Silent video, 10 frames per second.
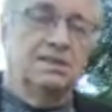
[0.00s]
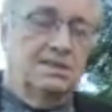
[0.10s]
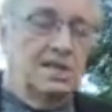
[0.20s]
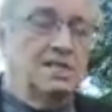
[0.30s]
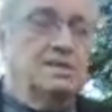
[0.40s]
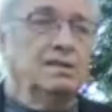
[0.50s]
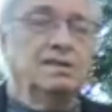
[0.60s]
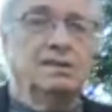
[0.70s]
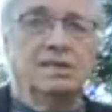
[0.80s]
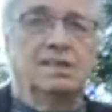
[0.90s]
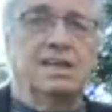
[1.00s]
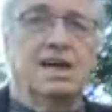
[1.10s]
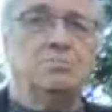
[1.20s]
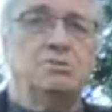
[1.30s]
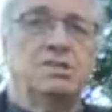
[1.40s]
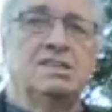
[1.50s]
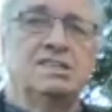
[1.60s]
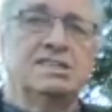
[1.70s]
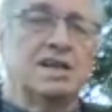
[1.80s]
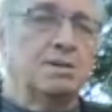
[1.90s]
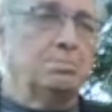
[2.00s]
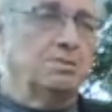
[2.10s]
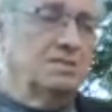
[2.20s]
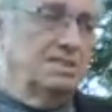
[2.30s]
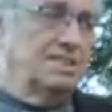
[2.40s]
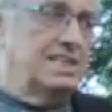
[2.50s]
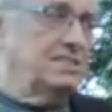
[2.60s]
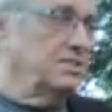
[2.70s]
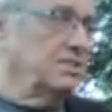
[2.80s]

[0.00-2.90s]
Then he came to the disciples and said to